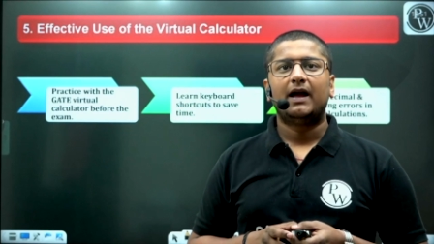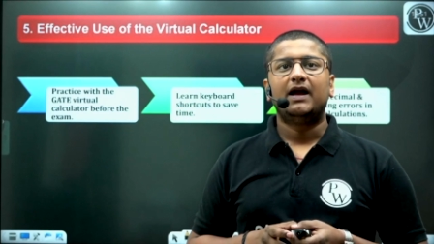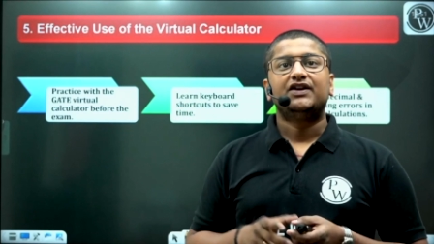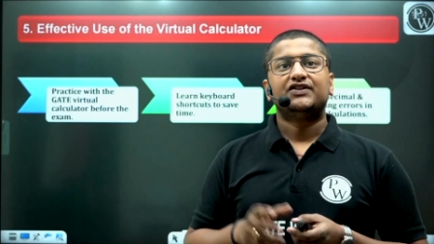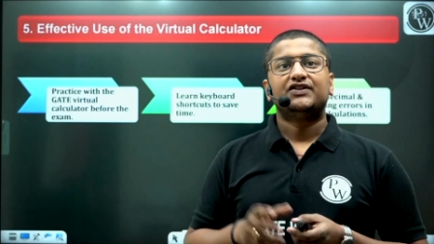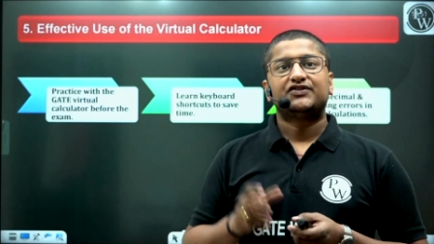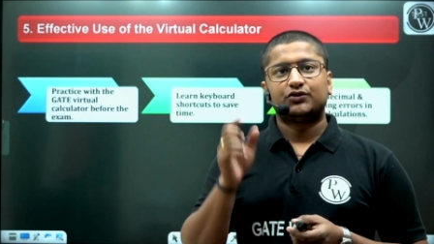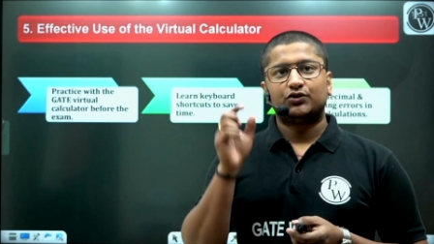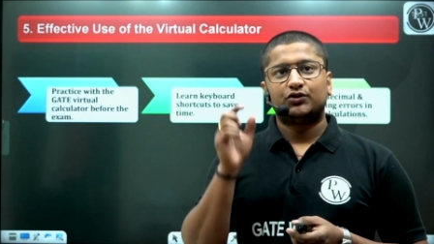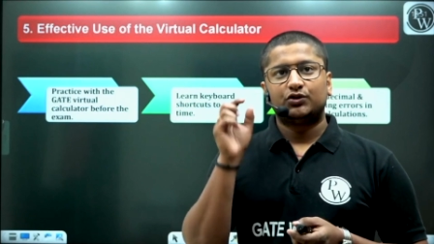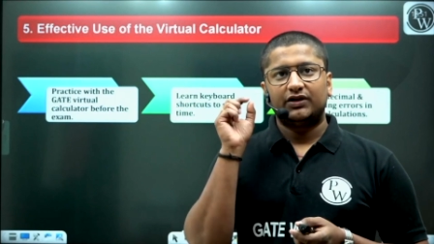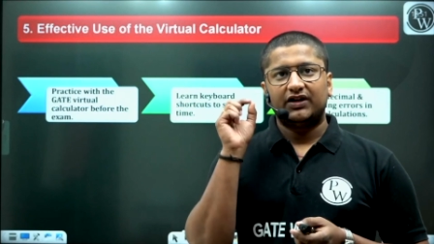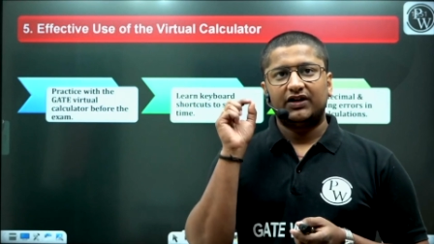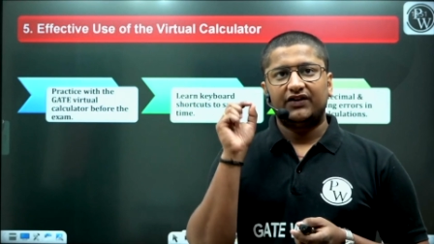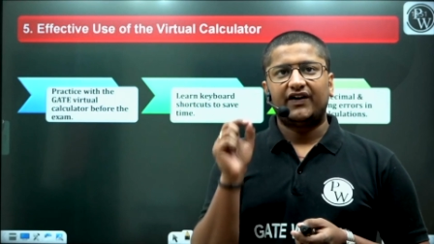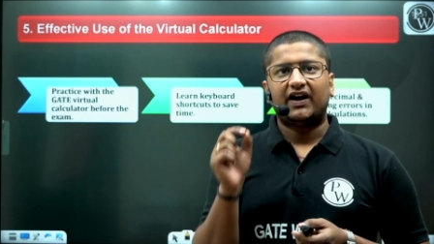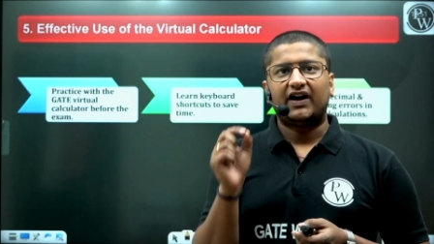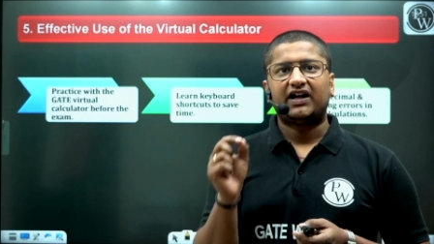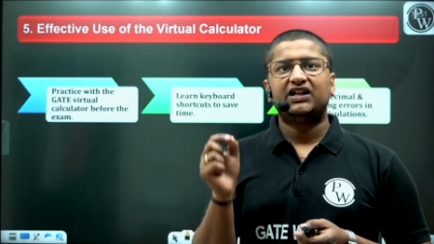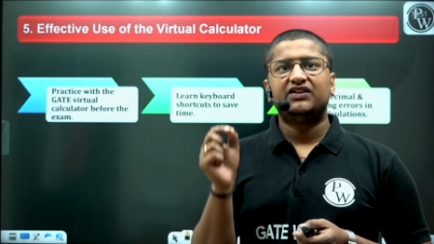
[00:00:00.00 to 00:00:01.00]
So
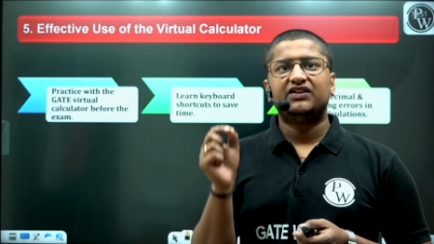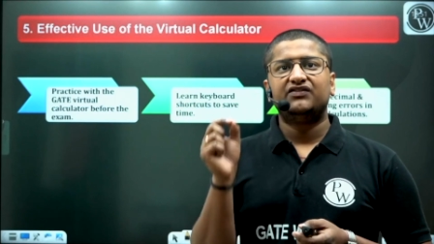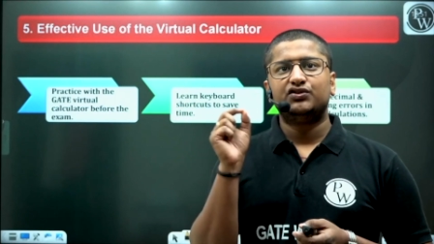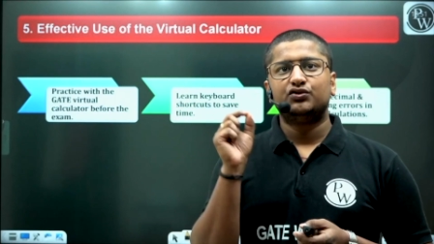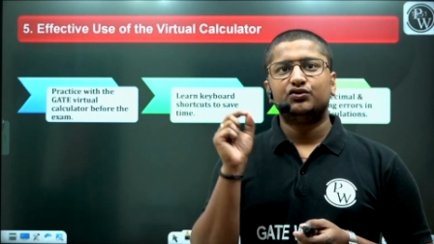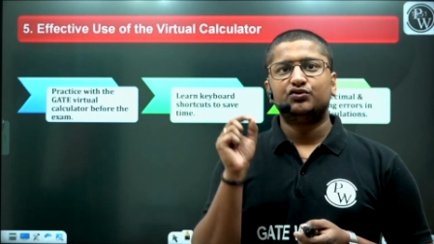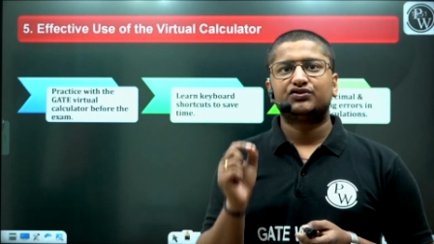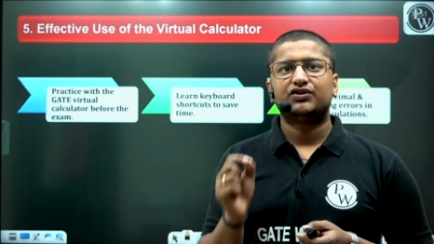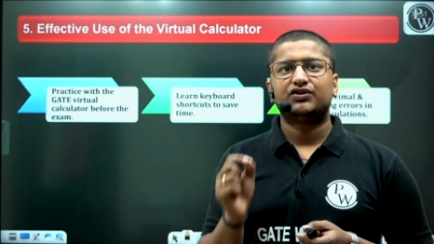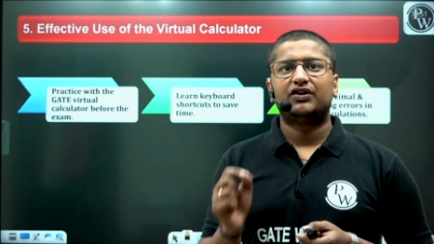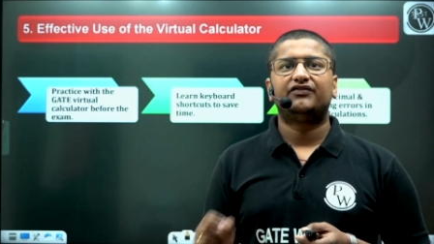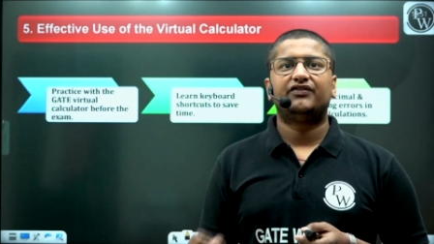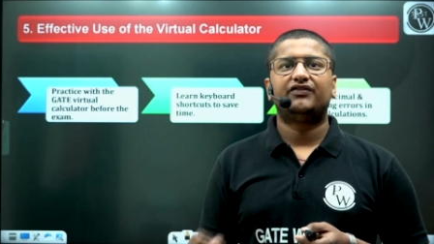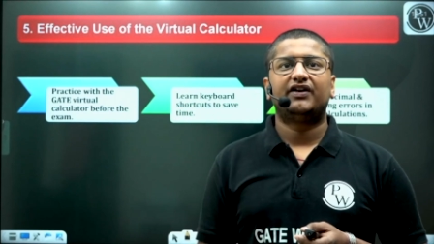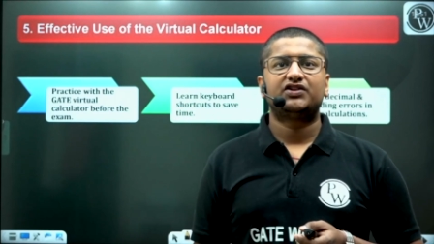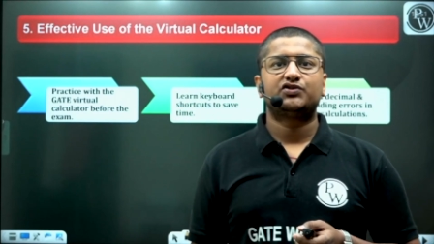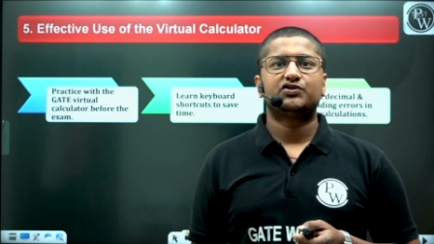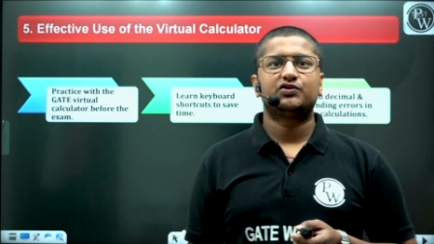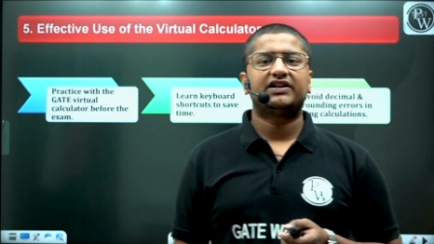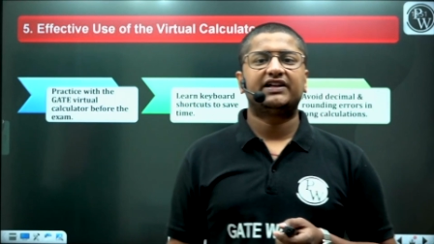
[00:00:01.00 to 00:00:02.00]
effective use of
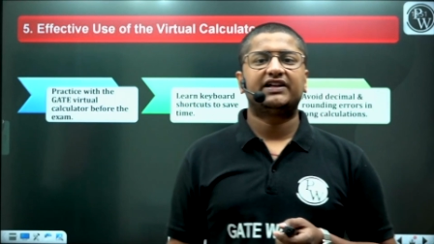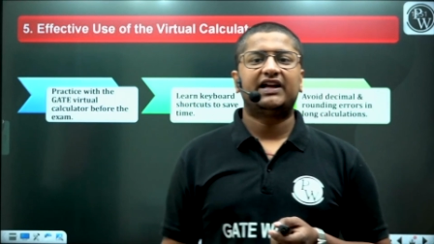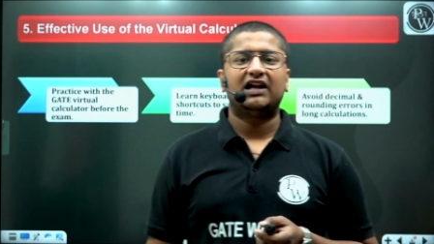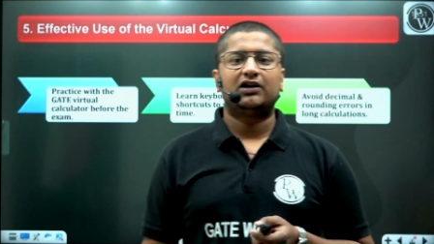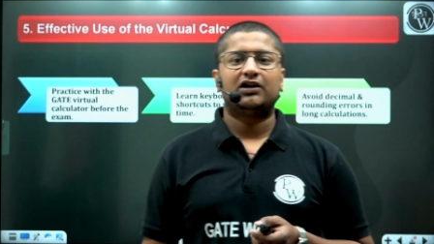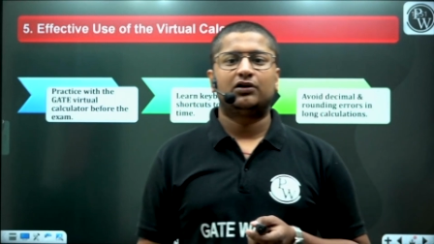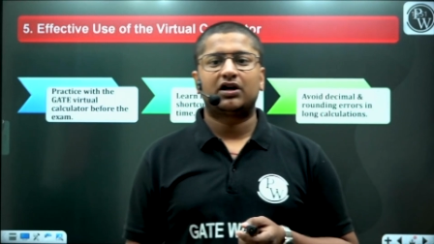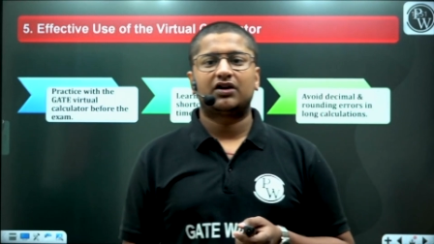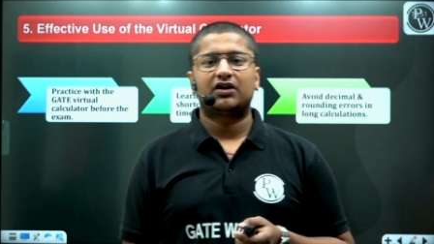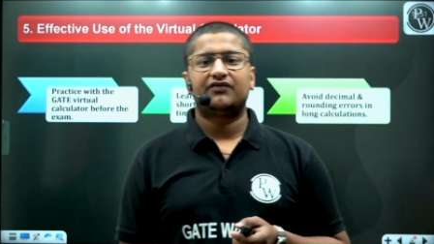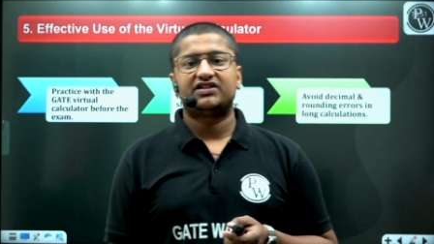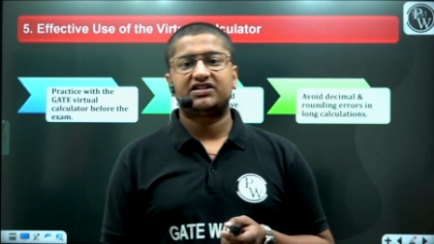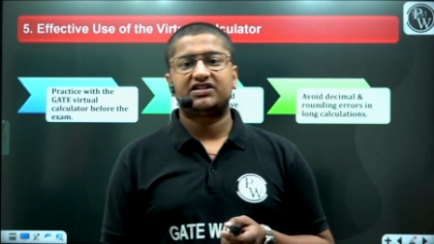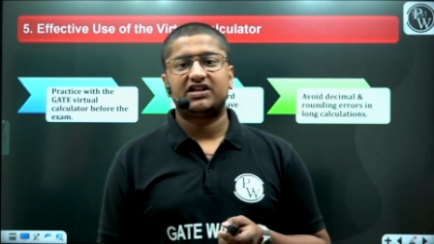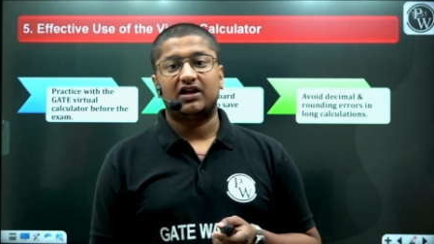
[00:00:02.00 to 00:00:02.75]
virtual calculator which uh,